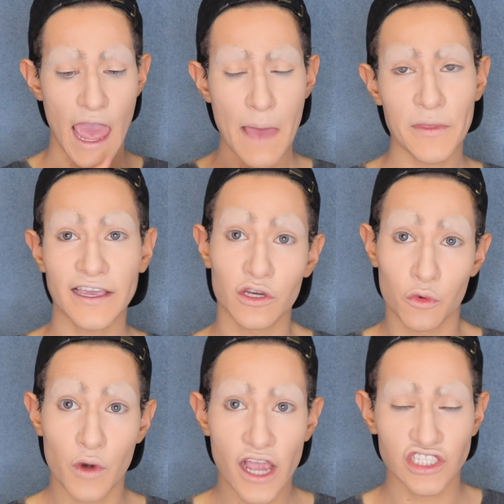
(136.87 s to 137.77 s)
am like in a
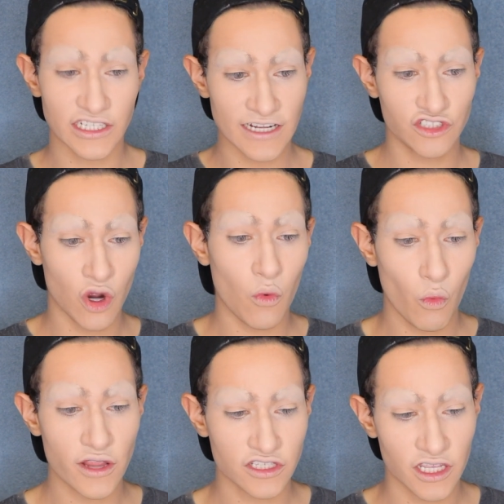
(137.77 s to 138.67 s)
rush and I don't
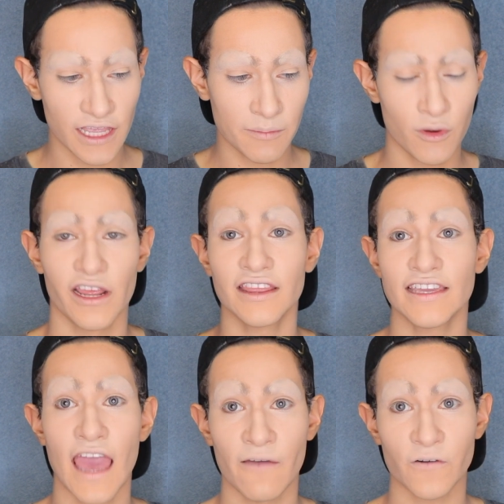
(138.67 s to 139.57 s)
want to like put in
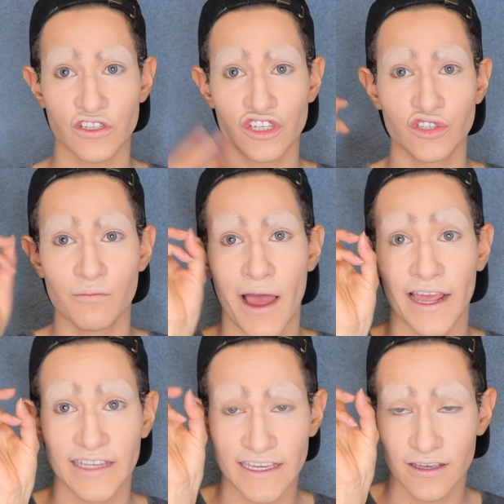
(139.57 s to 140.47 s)
the effort to do
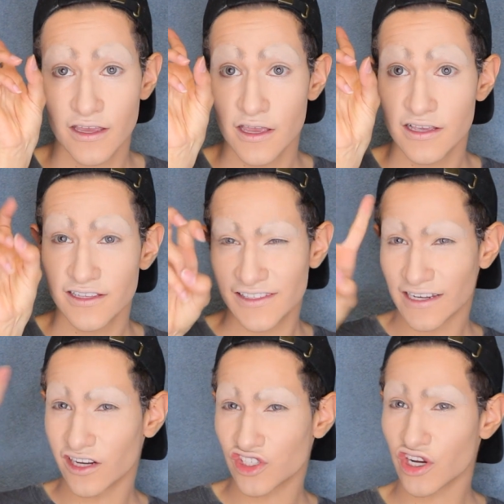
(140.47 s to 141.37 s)
my like
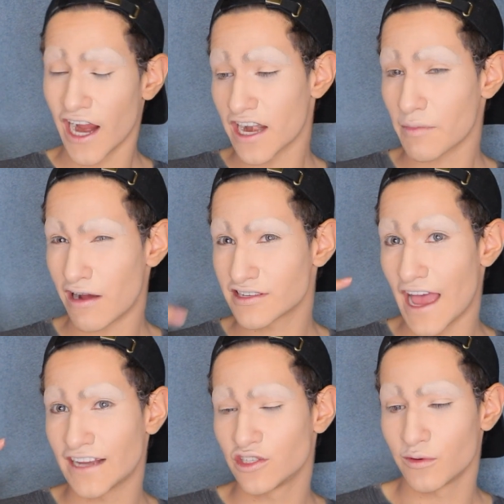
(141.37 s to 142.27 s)
signature kind of brows
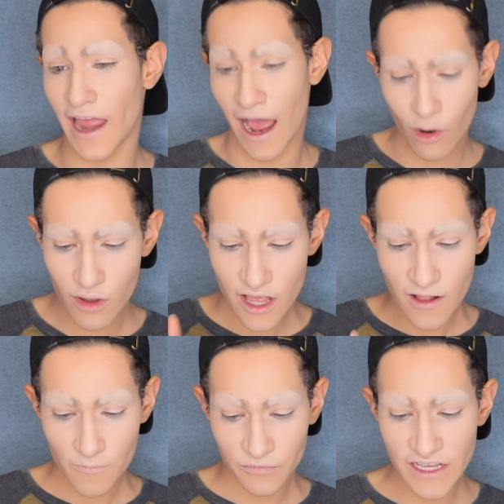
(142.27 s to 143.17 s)
that I do now.
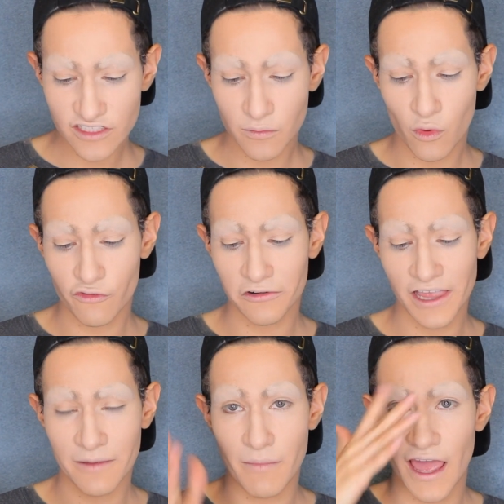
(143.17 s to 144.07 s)
These are more for
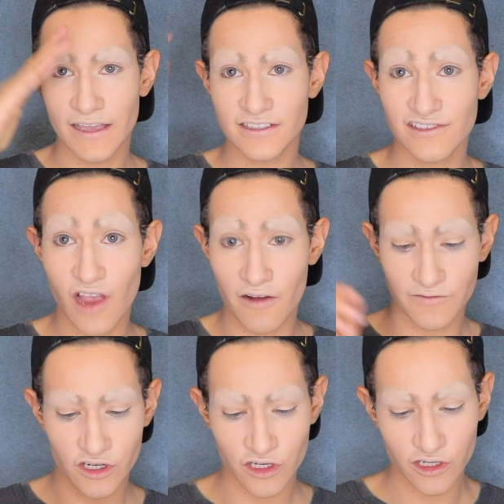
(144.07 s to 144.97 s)
like my
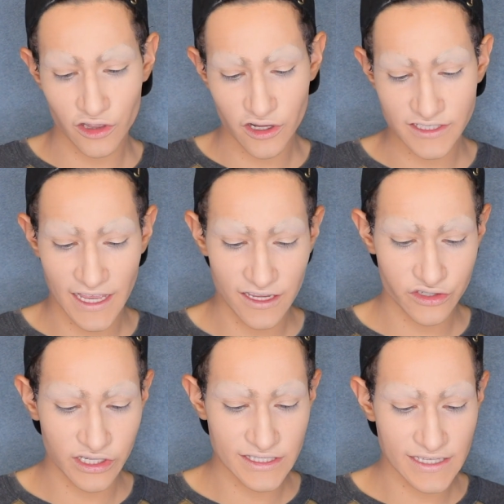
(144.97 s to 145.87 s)
softer looks, I
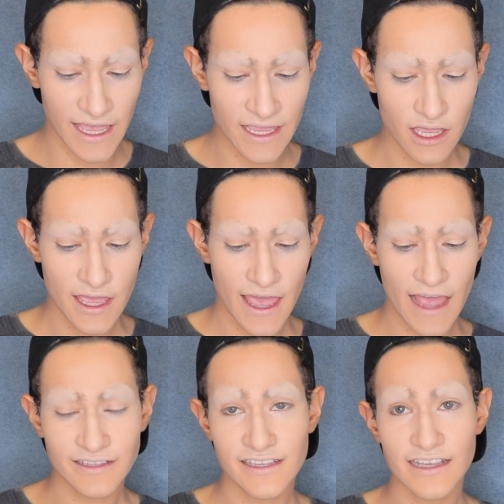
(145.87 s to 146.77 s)
guess you can say.
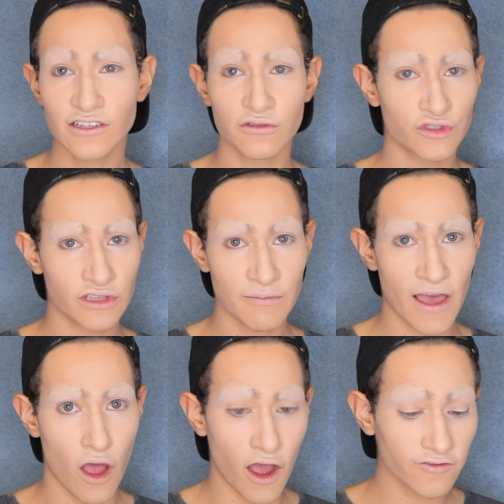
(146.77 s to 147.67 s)
And since I don't do them
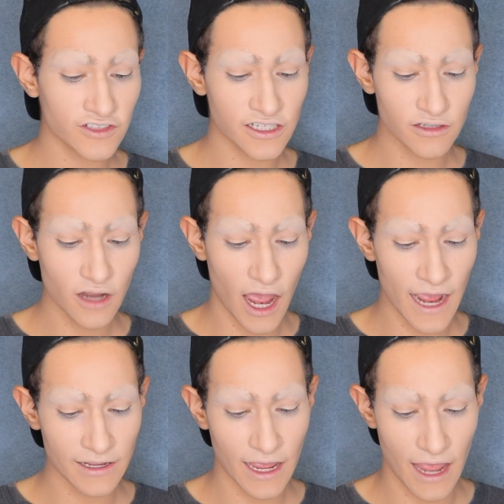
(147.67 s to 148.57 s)
that often,
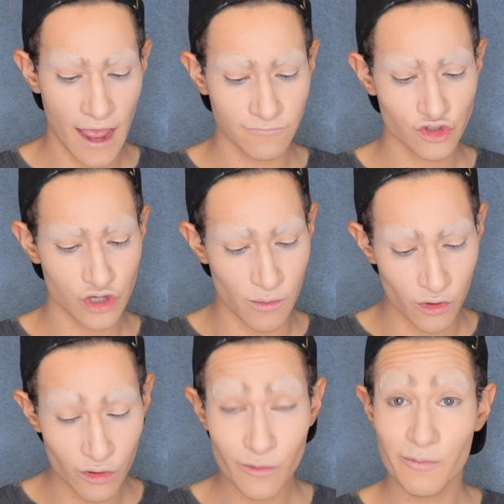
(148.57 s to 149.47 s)
I have
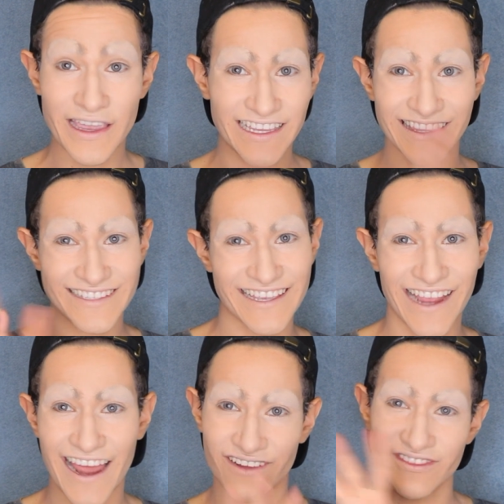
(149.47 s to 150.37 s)
trouble making these like
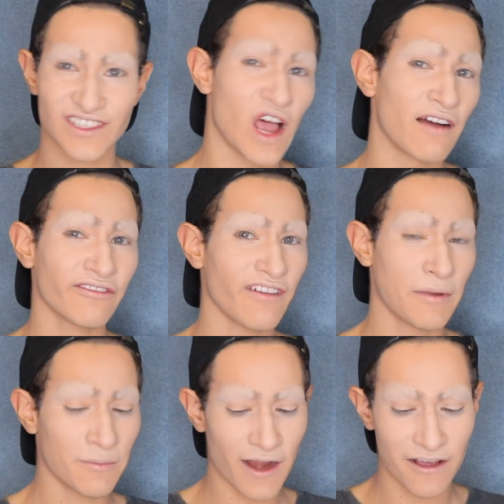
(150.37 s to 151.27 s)
kind of soft
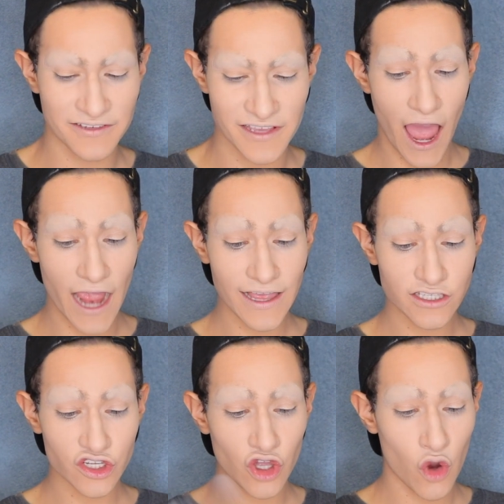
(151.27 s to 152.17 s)
feminine brows. I
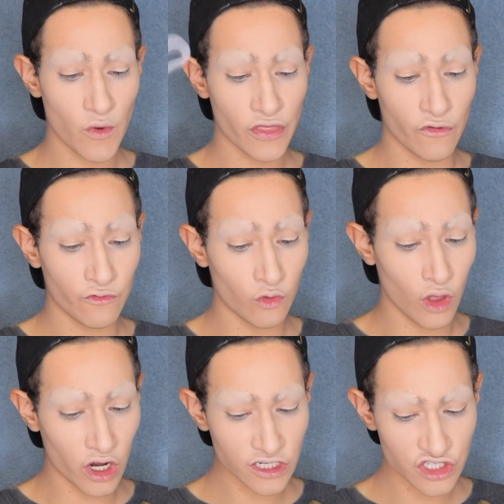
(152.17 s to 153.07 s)
like to go with the
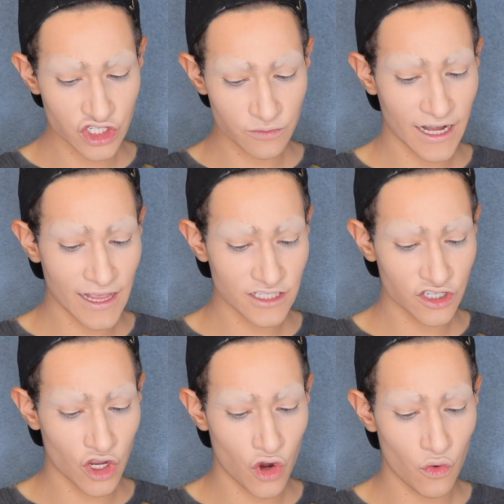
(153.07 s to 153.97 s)
full arch and I like
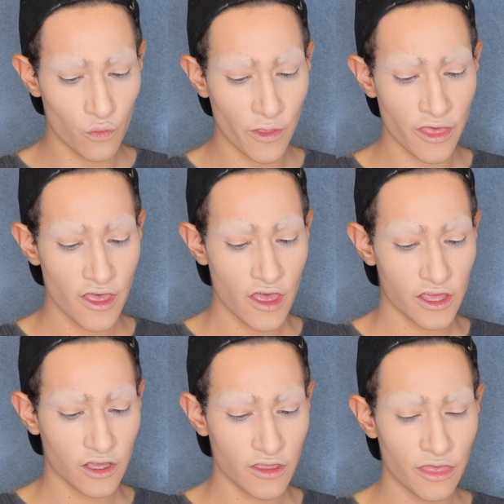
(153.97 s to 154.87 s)
to go with
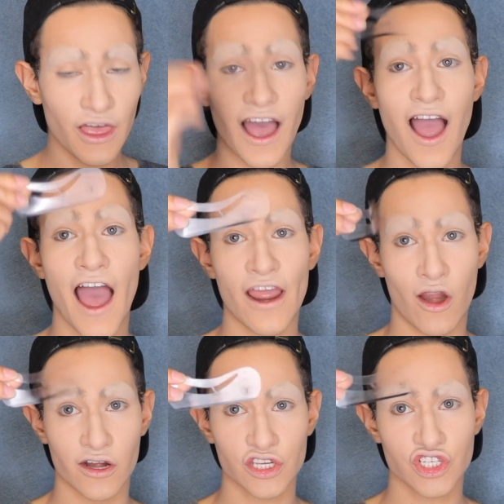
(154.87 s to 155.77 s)
the high
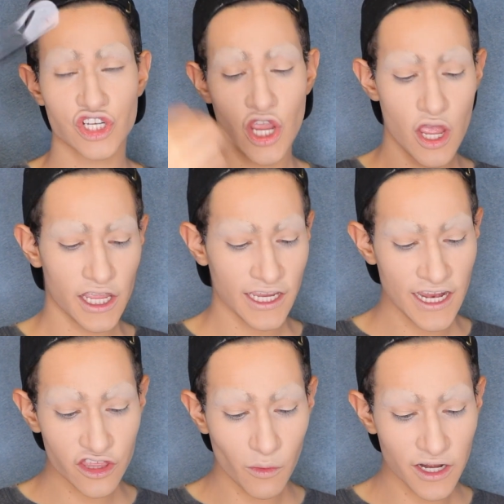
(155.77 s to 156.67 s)
arch.
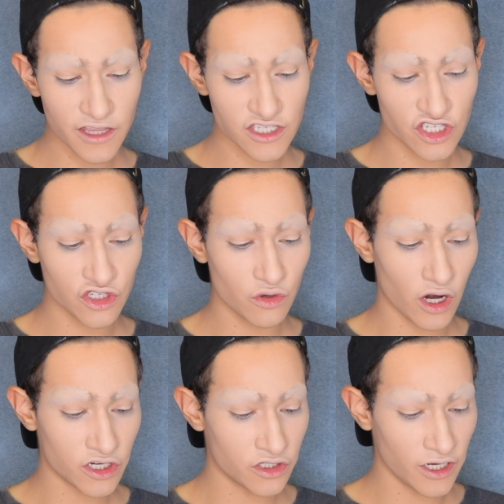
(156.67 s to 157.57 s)
Either one of the two
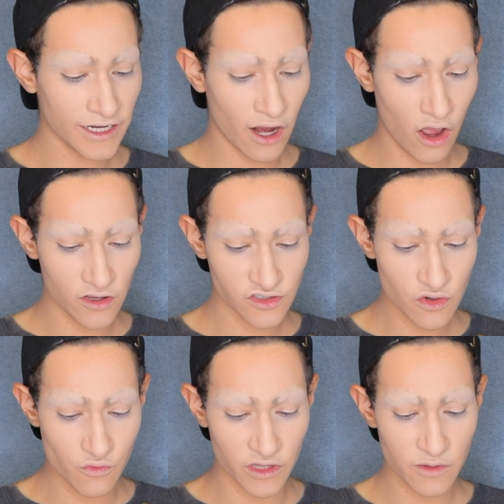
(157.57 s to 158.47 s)
are good. I
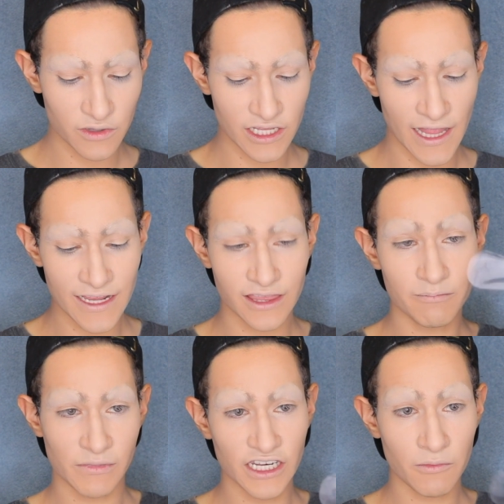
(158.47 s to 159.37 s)
also really like the
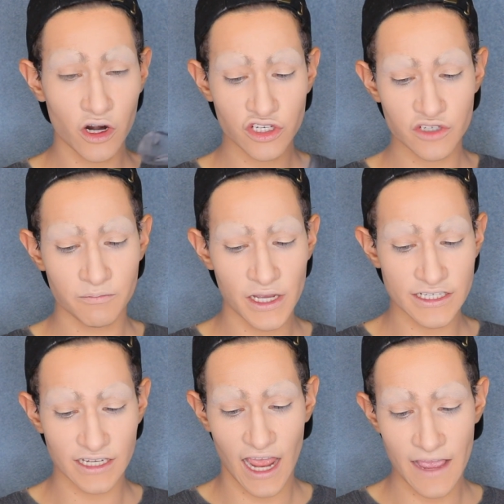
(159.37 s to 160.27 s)
medium arch,
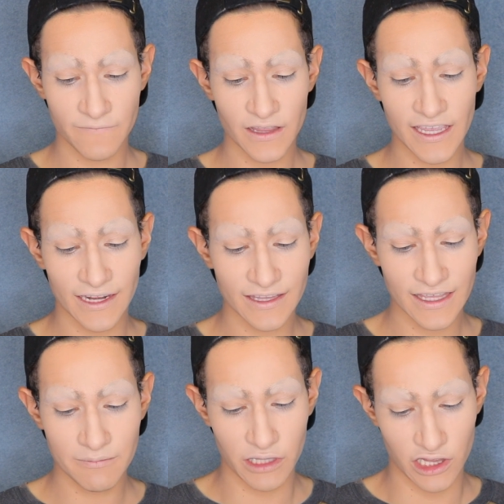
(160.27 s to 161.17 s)
but I feel like
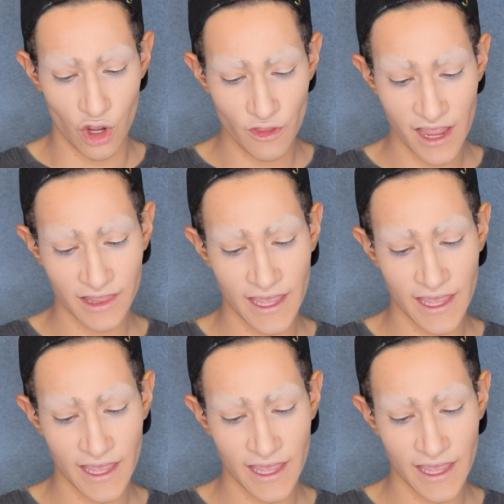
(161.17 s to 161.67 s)
anything below that,